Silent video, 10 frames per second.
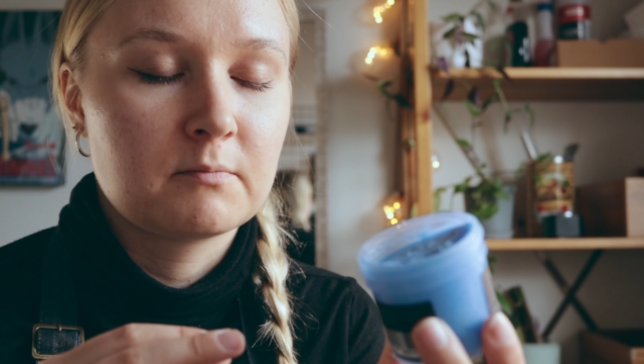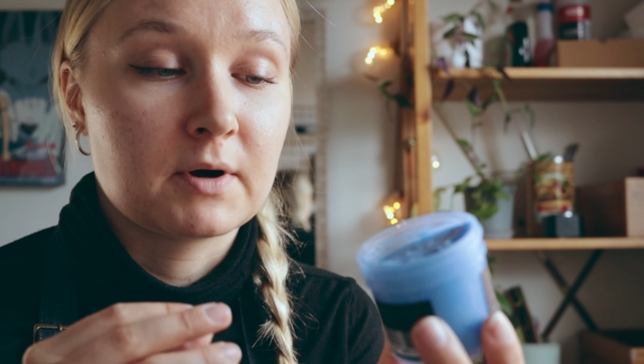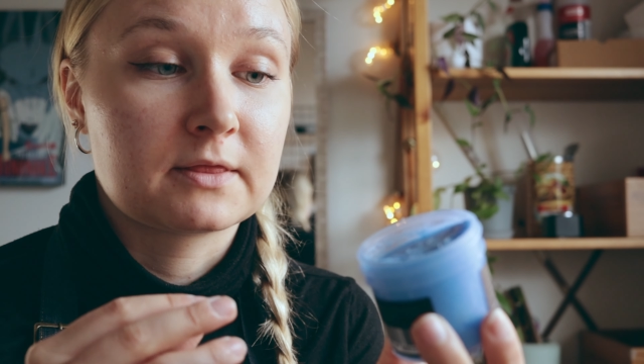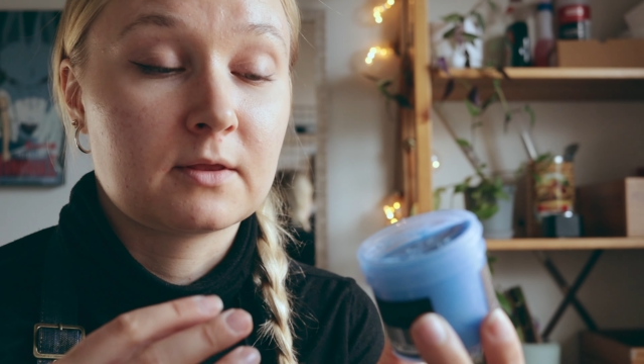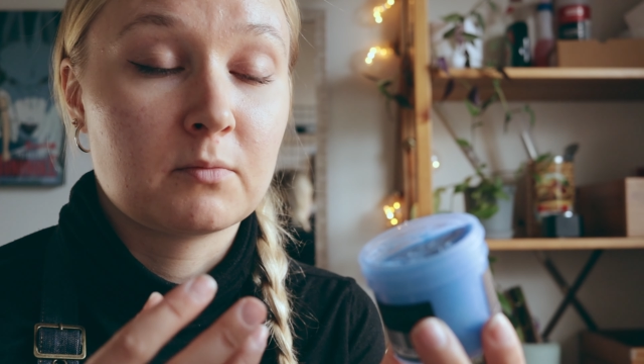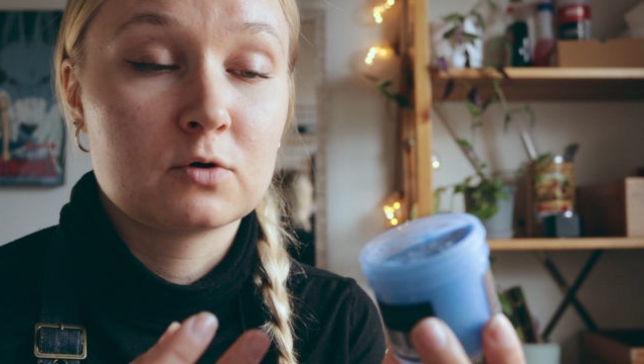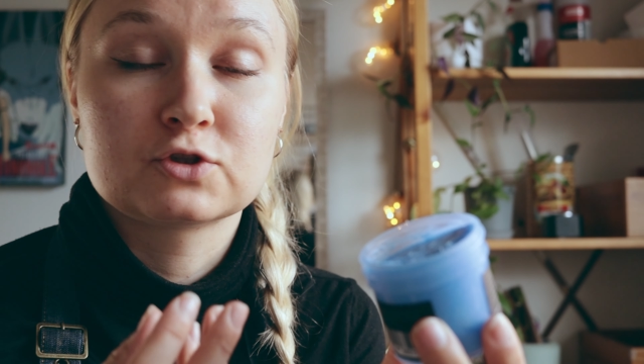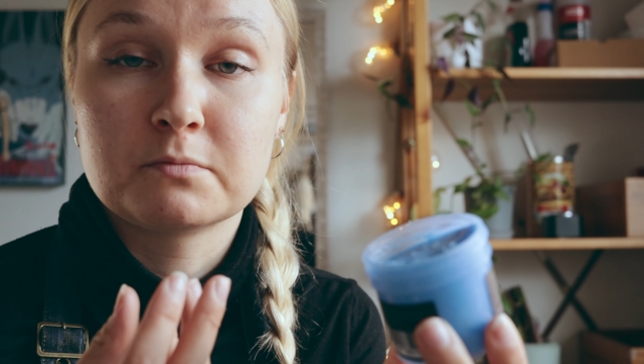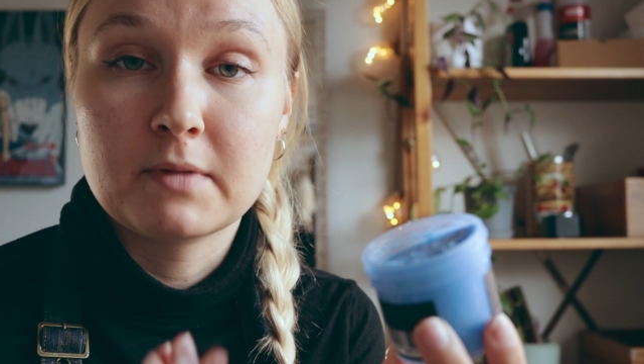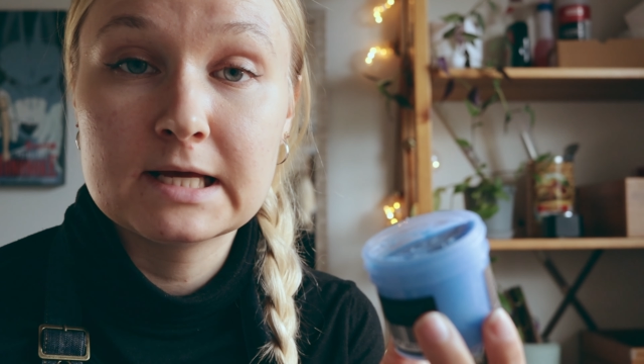But the
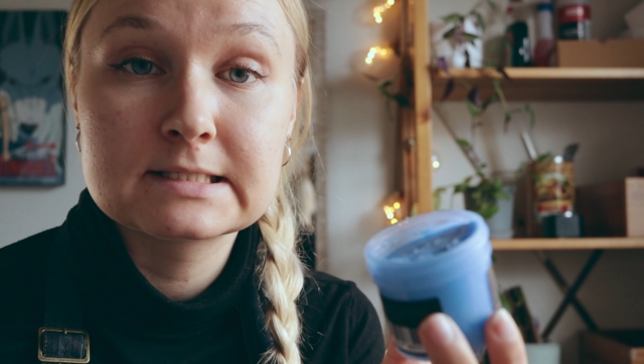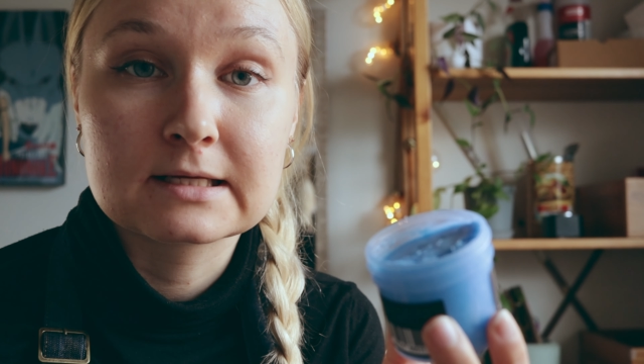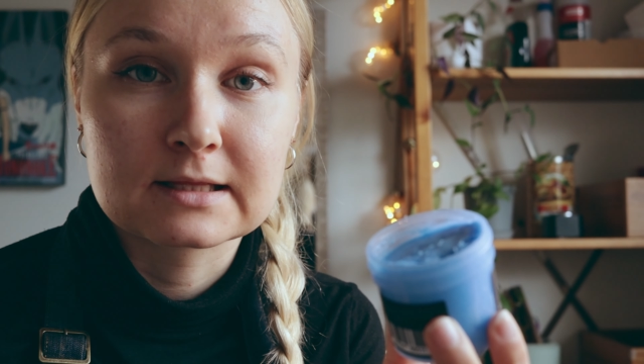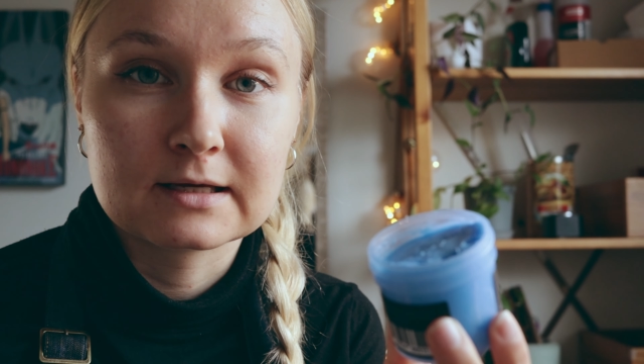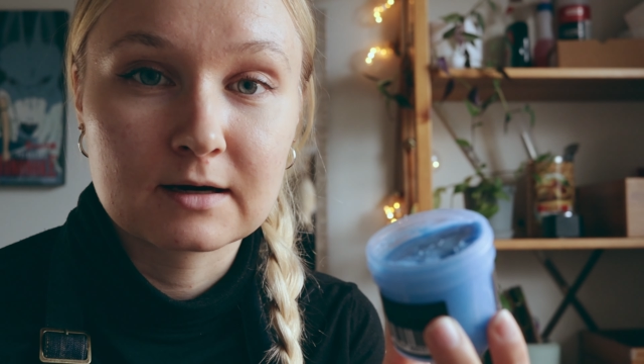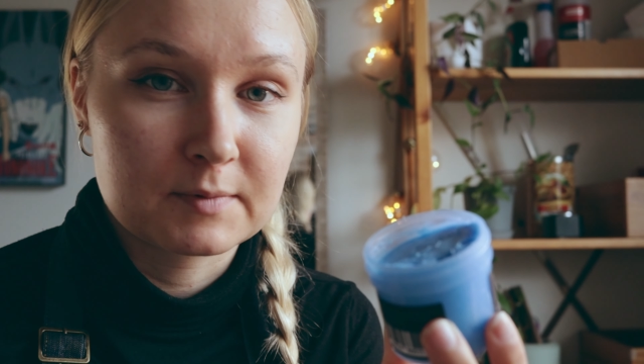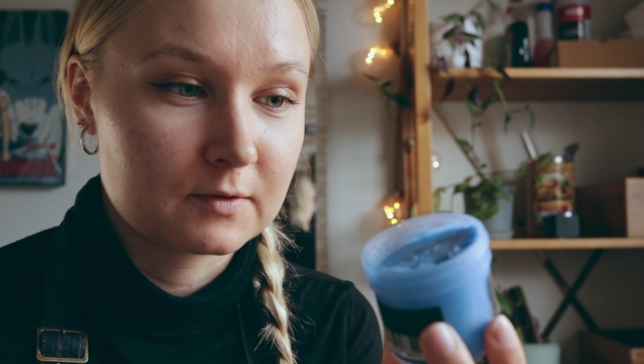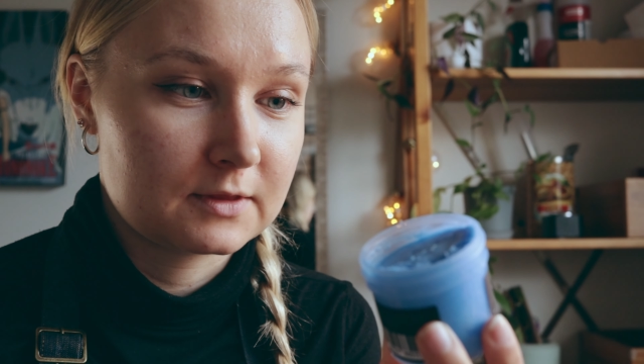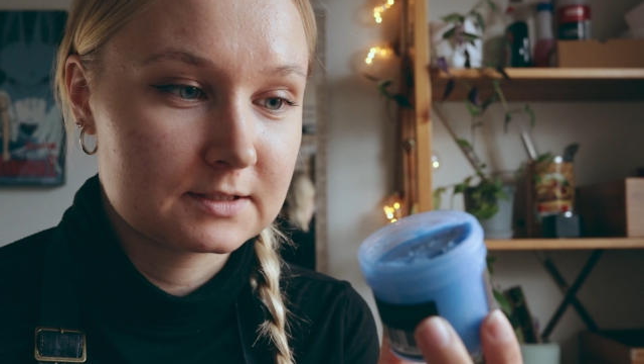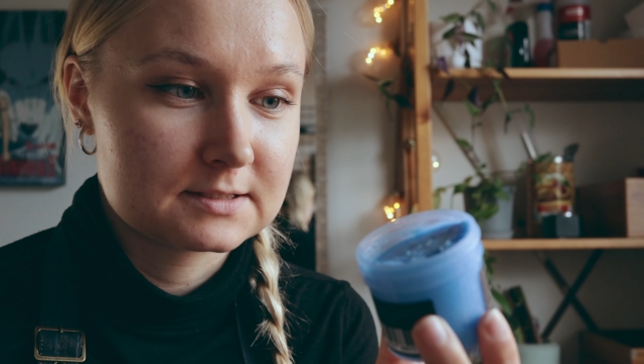most amazing thing
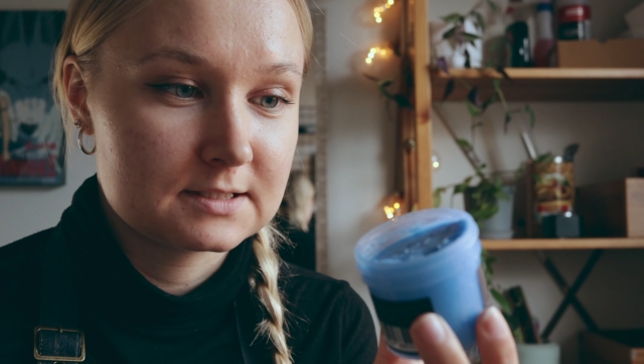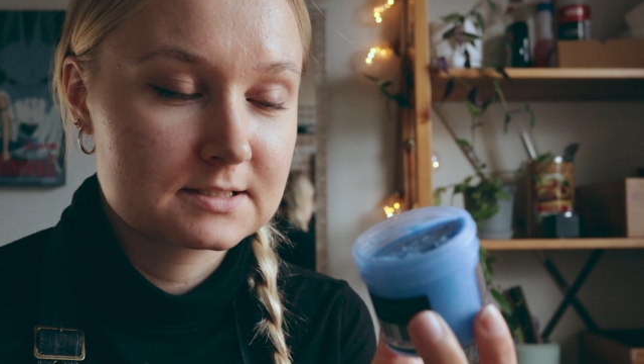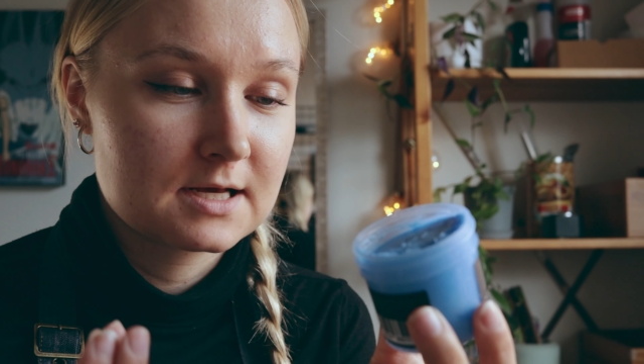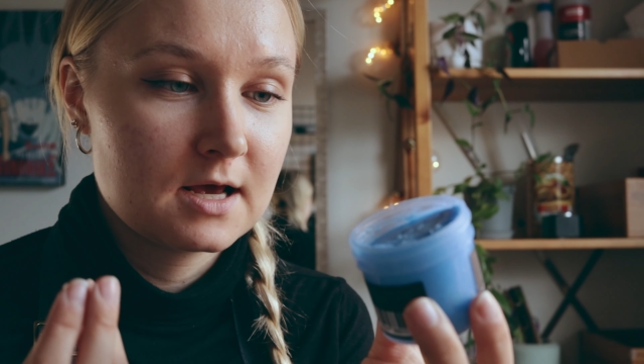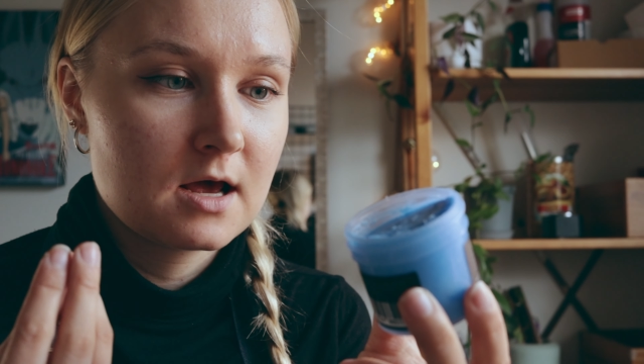about this is